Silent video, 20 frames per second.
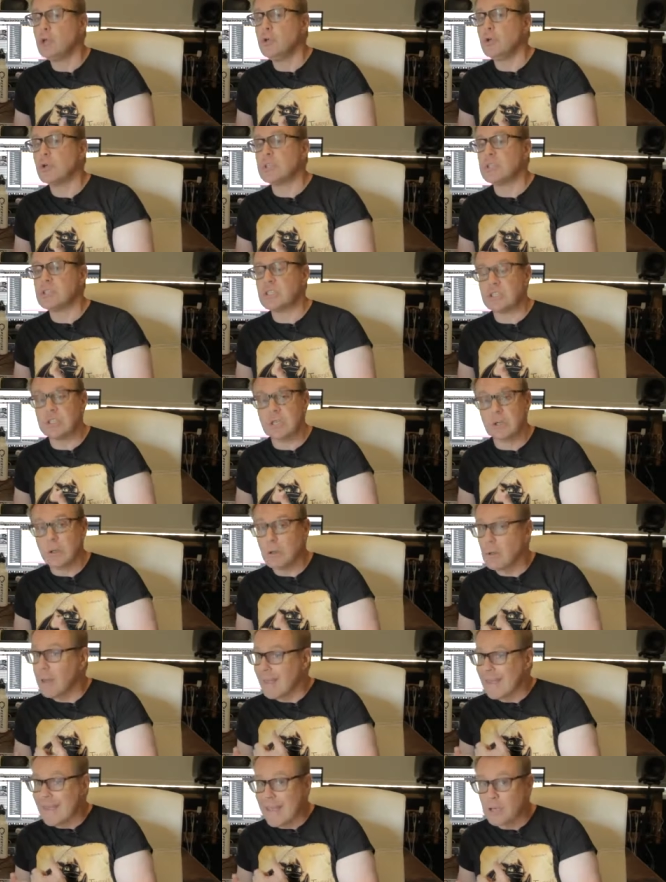You can
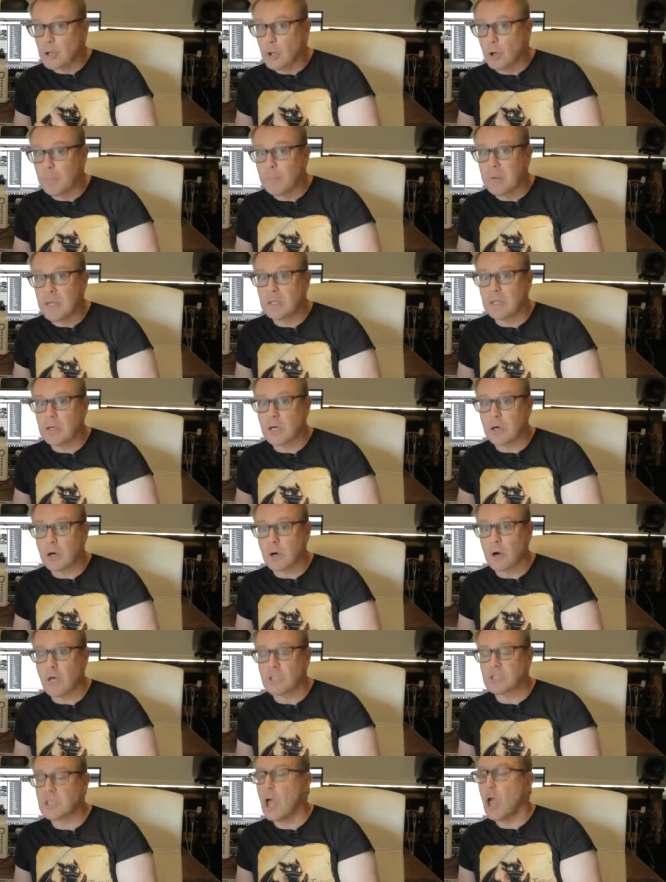still get your opinion
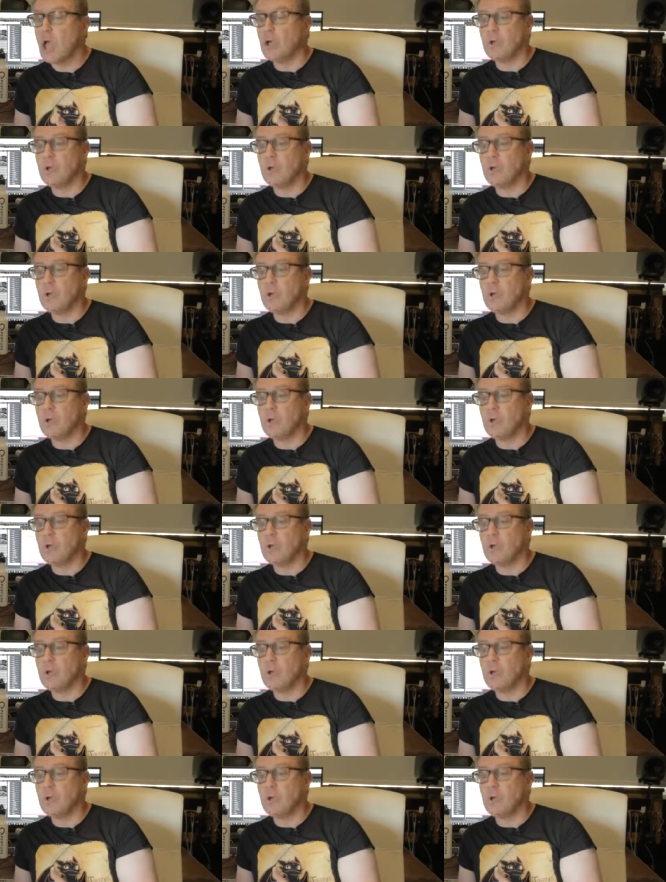across.